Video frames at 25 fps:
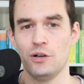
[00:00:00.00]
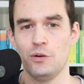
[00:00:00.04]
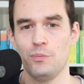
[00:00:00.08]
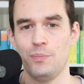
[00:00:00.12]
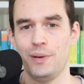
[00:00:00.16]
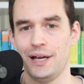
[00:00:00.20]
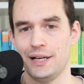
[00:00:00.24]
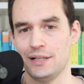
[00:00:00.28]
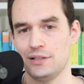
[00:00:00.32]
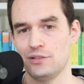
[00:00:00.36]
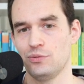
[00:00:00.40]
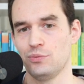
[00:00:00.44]
go
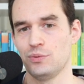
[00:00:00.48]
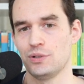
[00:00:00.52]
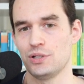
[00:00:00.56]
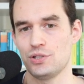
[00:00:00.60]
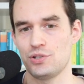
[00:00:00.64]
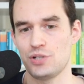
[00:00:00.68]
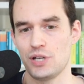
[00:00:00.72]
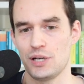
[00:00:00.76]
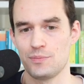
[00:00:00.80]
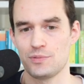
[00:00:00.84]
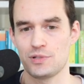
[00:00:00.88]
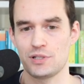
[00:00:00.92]
back to what
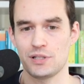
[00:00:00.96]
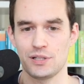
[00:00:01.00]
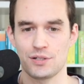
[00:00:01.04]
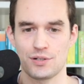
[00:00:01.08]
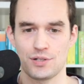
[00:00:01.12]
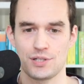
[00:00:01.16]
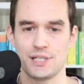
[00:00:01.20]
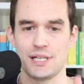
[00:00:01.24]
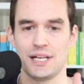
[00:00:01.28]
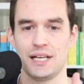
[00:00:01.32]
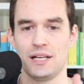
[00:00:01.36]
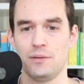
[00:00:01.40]
James
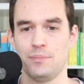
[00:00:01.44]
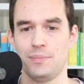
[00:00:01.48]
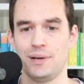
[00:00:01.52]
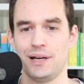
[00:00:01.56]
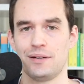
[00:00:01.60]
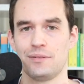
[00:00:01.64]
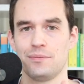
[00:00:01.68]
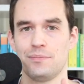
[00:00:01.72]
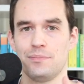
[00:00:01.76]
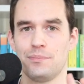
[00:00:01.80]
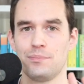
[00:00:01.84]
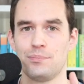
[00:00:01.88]
Clear said
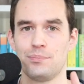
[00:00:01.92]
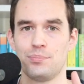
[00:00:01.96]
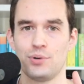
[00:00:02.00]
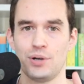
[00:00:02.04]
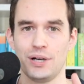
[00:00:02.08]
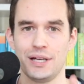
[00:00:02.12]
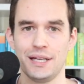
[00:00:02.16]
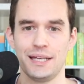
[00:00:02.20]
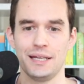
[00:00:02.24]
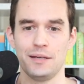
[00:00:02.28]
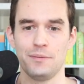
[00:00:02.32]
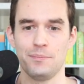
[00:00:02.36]
about
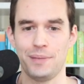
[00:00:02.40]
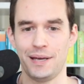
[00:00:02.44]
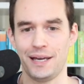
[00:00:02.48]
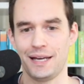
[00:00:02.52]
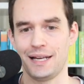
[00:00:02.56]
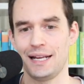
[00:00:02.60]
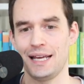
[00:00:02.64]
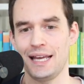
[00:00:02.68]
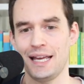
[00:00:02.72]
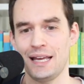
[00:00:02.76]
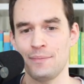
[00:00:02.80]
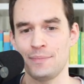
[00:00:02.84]
breaking
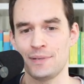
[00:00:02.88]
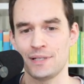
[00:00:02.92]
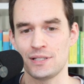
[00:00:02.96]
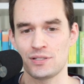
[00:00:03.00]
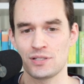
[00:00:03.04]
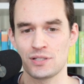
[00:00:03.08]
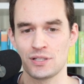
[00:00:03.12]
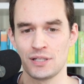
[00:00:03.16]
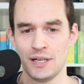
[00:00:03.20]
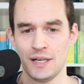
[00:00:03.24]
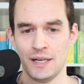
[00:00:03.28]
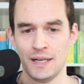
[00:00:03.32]
bad
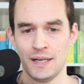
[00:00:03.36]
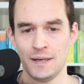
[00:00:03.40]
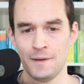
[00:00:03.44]
habits,